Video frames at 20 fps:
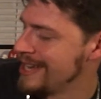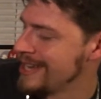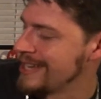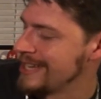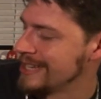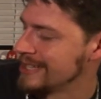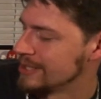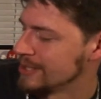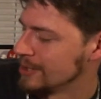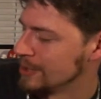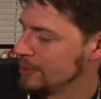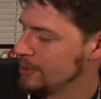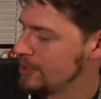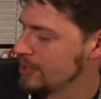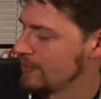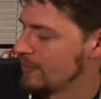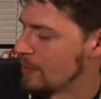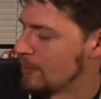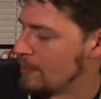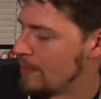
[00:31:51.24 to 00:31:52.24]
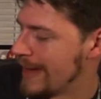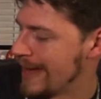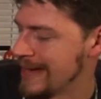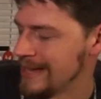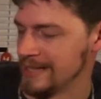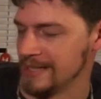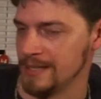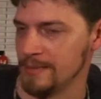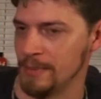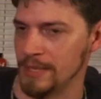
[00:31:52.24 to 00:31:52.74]
He has Elusive and
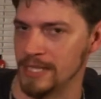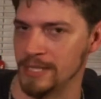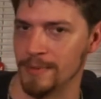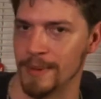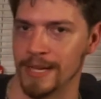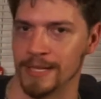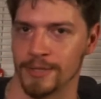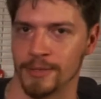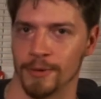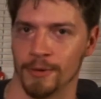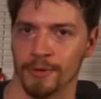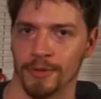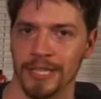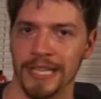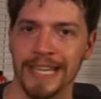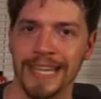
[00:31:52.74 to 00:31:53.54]
Pest, Beastmaster only.